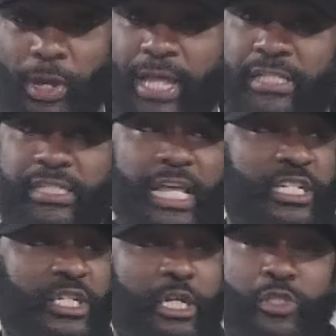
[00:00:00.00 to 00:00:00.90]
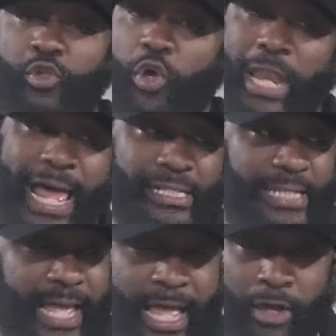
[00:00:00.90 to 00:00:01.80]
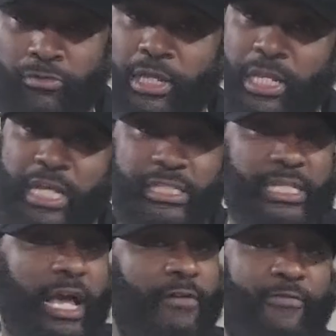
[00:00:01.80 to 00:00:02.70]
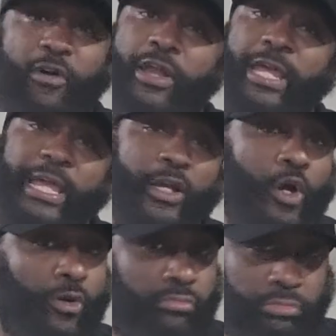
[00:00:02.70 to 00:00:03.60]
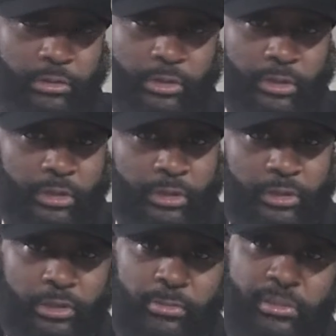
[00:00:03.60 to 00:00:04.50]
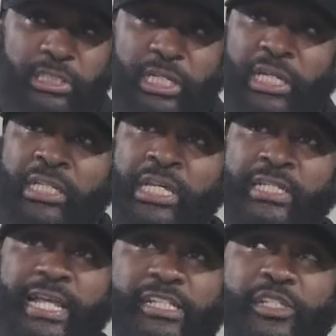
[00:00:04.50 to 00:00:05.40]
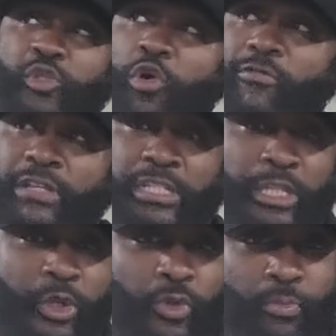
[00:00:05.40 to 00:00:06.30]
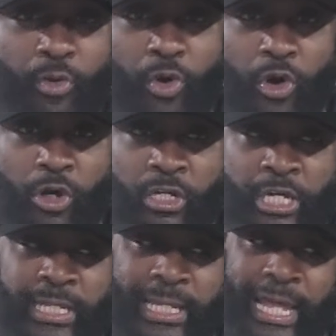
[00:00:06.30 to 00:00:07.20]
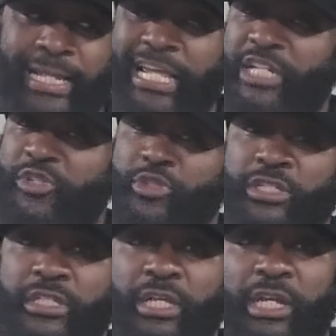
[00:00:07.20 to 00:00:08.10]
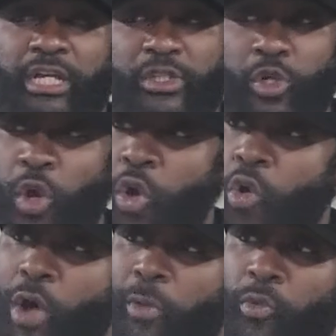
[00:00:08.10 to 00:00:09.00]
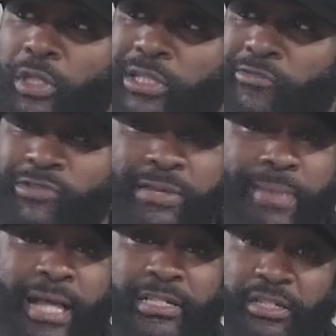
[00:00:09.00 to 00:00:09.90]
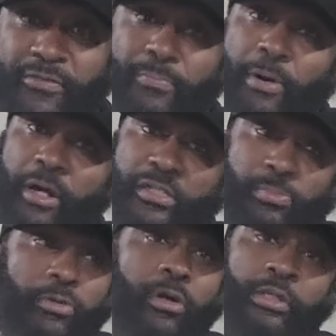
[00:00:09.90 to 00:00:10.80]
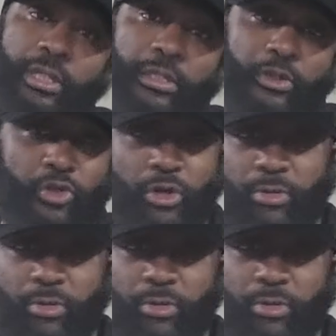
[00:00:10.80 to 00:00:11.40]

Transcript: wins, that shuts all that down, and let's see how far they go. You know what I'm saying? Their story's a little more like interesting because of the whole I want the rematch of Bucks Brooklyn. You know